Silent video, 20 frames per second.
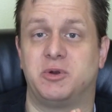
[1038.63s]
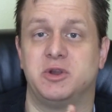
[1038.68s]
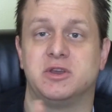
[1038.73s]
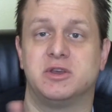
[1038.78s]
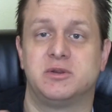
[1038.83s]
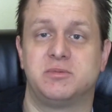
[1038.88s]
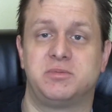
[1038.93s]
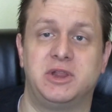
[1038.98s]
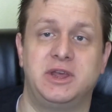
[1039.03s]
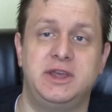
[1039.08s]
Are you
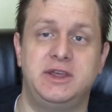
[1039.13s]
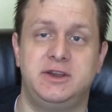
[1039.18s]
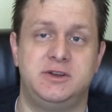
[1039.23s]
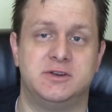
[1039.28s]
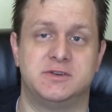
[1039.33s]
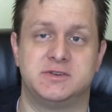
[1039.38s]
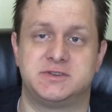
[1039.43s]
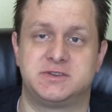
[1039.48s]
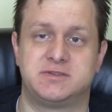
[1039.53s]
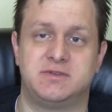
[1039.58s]
going to play into
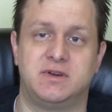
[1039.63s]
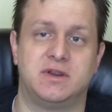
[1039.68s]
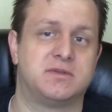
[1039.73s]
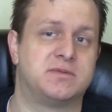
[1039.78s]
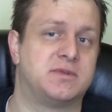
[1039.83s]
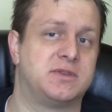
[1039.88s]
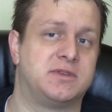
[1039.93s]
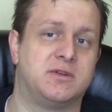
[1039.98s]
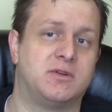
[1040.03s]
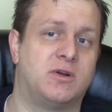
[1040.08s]
your
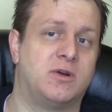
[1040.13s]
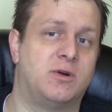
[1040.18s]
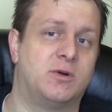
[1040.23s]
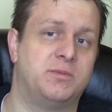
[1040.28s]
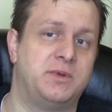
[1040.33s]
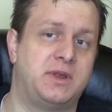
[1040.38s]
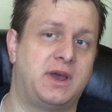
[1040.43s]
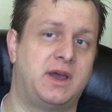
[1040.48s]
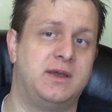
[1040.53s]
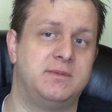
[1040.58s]
strength with your
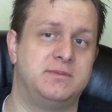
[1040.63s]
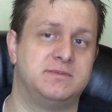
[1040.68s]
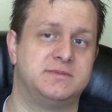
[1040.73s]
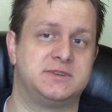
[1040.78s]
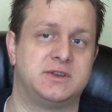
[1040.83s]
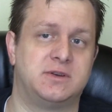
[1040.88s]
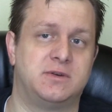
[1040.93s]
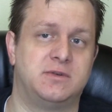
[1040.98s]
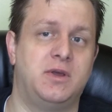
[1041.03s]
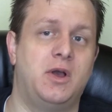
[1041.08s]
home time
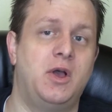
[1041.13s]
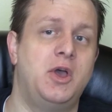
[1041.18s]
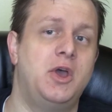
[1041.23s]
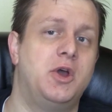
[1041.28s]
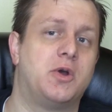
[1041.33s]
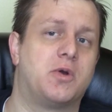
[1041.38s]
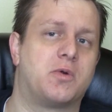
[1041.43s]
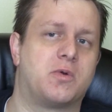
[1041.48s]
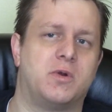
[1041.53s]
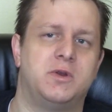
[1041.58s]
zone,
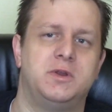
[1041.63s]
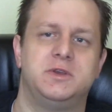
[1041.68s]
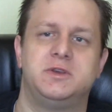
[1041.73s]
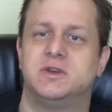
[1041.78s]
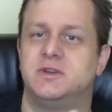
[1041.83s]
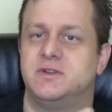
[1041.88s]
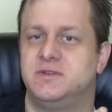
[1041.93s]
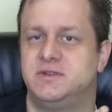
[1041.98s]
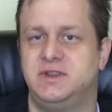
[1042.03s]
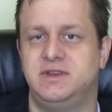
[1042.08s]
or are you
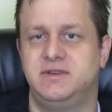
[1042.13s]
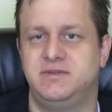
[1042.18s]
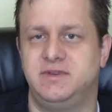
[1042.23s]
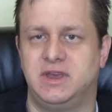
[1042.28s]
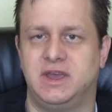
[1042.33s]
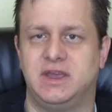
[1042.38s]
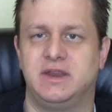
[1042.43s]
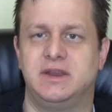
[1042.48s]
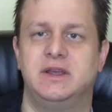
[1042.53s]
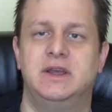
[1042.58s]
going to
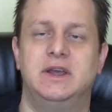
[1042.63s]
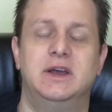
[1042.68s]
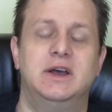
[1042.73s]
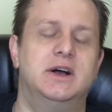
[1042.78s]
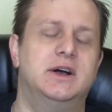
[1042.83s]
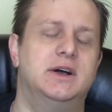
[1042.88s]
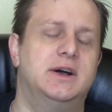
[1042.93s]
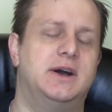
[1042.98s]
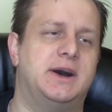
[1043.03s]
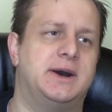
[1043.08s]
deviate?
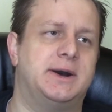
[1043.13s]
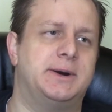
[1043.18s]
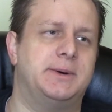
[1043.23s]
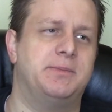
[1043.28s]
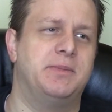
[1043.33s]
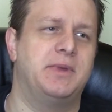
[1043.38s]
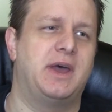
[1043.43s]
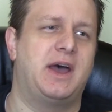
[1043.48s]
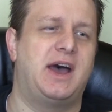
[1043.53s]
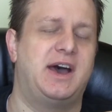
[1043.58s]

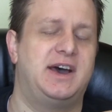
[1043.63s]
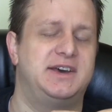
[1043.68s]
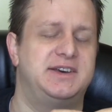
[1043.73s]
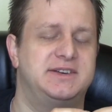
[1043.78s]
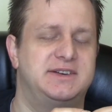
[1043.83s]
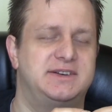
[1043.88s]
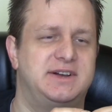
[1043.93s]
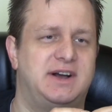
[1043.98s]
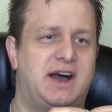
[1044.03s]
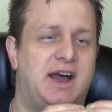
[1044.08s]

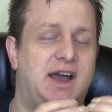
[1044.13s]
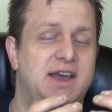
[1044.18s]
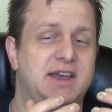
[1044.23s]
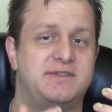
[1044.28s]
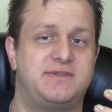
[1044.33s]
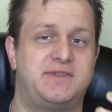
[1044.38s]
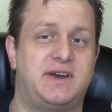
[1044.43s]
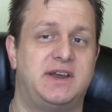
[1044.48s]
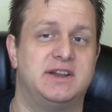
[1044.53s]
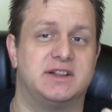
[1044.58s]
I
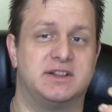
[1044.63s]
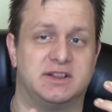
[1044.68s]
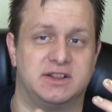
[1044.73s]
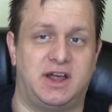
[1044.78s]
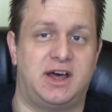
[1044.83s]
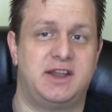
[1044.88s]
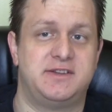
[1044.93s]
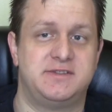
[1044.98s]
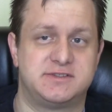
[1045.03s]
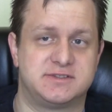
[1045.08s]
find a
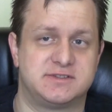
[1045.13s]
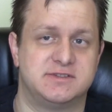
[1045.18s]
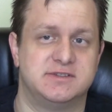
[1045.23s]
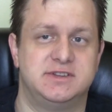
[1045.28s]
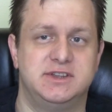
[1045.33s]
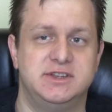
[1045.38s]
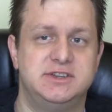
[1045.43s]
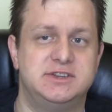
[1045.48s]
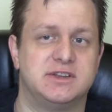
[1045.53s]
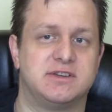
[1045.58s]
lot of
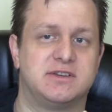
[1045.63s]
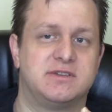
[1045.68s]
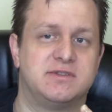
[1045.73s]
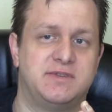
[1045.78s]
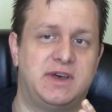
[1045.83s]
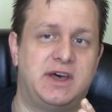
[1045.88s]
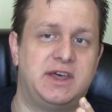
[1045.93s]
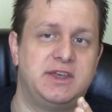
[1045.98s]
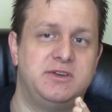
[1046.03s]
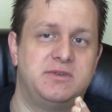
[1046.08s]
strategic
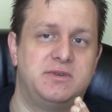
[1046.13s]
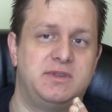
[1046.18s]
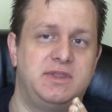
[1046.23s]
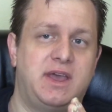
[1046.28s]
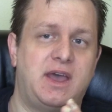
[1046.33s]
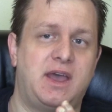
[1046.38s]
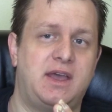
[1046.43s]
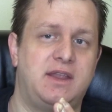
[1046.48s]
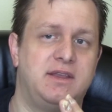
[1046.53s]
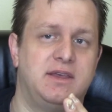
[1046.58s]
value in
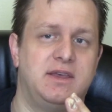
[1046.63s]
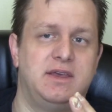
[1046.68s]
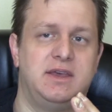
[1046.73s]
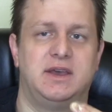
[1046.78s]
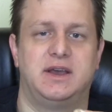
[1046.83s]
that.